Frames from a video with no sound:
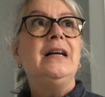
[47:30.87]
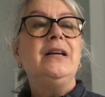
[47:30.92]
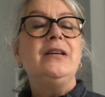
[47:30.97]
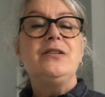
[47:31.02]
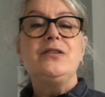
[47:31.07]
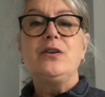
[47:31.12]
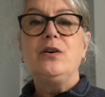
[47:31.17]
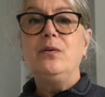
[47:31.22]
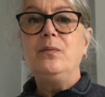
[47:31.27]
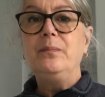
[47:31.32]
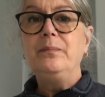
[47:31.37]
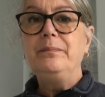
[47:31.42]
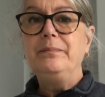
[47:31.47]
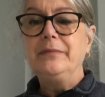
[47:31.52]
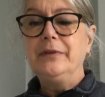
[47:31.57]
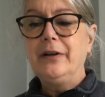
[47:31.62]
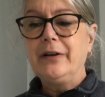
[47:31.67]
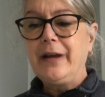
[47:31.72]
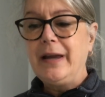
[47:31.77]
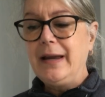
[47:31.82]
So I'm
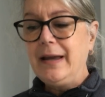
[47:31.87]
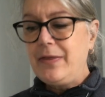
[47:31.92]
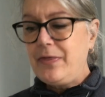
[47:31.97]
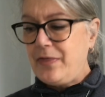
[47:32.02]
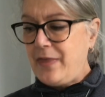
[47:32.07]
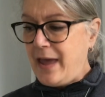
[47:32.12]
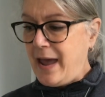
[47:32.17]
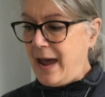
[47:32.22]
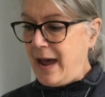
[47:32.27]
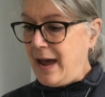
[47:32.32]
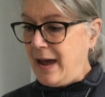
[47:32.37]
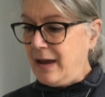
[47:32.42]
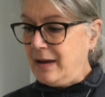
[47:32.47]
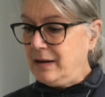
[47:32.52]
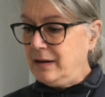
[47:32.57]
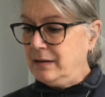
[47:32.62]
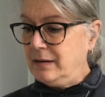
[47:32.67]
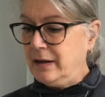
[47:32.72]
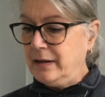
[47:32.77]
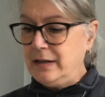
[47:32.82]
looking at that,
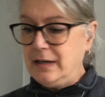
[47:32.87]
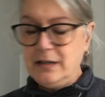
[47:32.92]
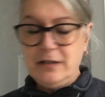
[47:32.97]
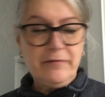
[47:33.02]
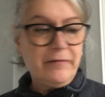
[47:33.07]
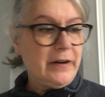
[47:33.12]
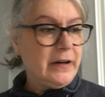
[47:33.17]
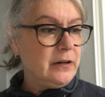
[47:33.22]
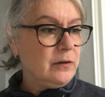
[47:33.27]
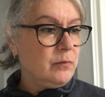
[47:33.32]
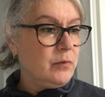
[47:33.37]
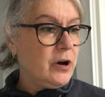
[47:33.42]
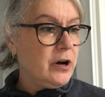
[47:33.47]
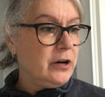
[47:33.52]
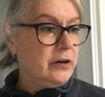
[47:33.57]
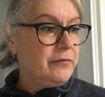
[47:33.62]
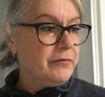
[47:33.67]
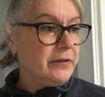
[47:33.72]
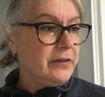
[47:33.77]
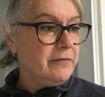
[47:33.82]
and I need to find a
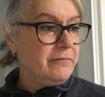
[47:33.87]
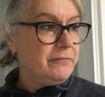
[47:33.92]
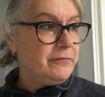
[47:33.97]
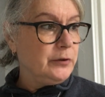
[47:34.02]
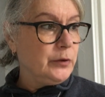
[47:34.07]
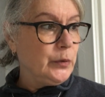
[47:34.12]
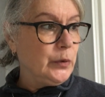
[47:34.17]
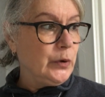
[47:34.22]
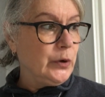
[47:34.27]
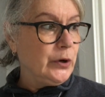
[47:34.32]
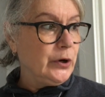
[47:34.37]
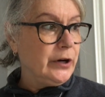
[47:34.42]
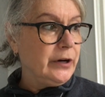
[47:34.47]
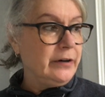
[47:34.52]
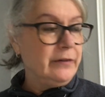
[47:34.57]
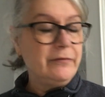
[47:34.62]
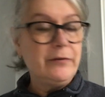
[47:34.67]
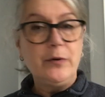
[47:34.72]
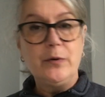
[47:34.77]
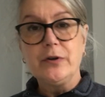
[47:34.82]
rug for the floor. And
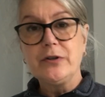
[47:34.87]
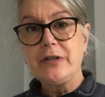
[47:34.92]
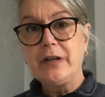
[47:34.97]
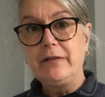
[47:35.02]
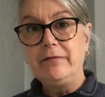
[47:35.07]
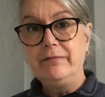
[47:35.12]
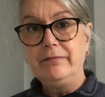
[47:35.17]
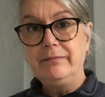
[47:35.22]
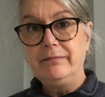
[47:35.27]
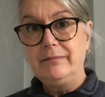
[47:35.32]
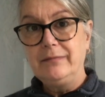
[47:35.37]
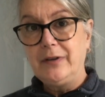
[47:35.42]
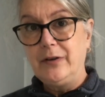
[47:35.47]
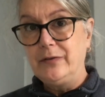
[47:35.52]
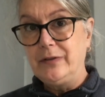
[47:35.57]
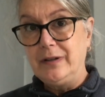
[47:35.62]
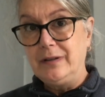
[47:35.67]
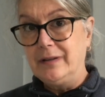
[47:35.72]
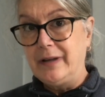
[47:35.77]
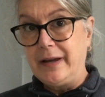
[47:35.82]
of course, I
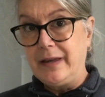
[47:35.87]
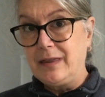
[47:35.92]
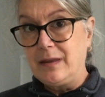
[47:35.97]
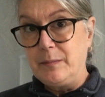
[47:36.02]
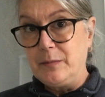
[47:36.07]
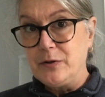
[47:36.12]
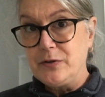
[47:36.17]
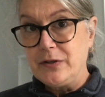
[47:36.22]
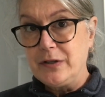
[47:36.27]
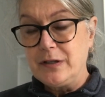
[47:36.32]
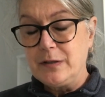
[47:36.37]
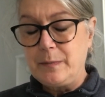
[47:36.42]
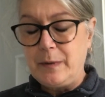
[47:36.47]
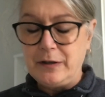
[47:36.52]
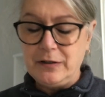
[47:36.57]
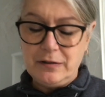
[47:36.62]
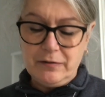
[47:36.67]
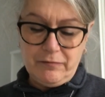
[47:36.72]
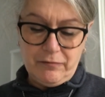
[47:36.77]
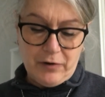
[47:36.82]
only like the most
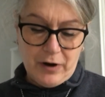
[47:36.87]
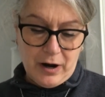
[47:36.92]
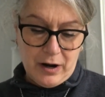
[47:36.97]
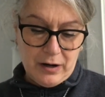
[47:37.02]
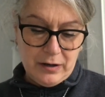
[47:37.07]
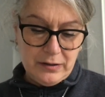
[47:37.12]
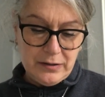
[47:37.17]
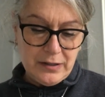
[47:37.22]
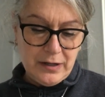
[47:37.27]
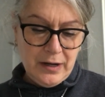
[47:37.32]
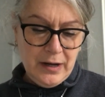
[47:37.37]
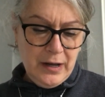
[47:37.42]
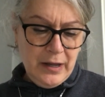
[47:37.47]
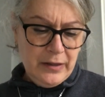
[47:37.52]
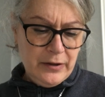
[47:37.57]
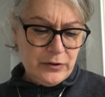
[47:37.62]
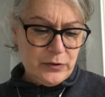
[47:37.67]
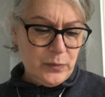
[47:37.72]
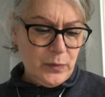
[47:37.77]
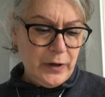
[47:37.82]
expensive rugs.
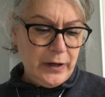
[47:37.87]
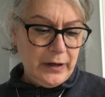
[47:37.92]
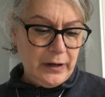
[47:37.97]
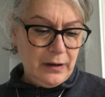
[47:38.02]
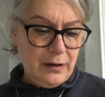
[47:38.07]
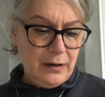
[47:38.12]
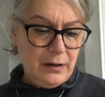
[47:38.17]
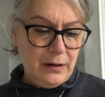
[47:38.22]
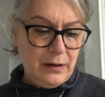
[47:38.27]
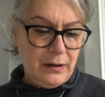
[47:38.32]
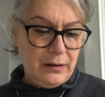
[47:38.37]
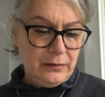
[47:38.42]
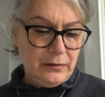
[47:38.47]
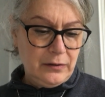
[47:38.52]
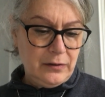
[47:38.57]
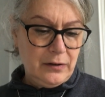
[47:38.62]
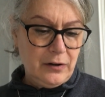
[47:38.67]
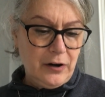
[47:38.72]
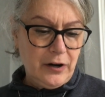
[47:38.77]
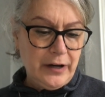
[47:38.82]
There's one
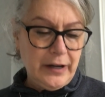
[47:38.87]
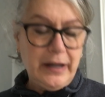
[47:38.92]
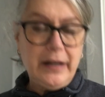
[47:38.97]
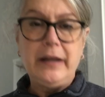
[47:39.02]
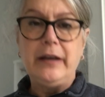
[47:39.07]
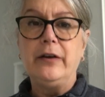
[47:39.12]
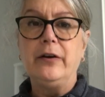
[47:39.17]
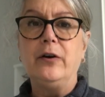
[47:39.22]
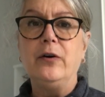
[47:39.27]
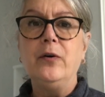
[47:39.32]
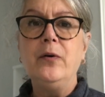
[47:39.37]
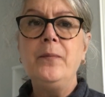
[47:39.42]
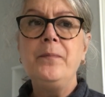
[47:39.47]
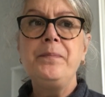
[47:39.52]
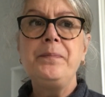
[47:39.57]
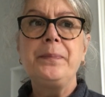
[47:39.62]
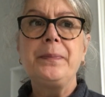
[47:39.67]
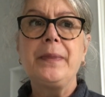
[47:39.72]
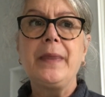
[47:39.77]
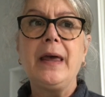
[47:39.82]
at Garnet Hill
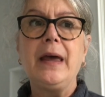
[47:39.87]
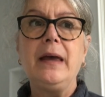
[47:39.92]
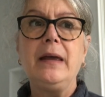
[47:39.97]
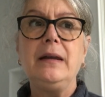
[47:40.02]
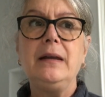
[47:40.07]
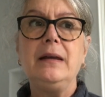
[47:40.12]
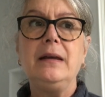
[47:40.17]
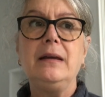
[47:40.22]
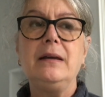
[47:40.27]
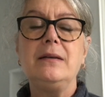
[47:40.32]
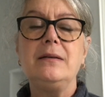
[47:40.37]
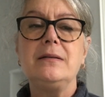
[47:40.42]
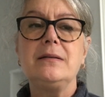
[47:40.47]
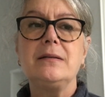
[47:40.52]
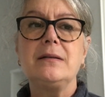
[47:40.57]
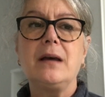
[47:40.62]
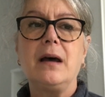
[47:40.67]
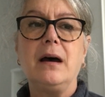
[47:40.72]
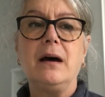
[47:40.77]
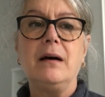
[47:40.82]
that is,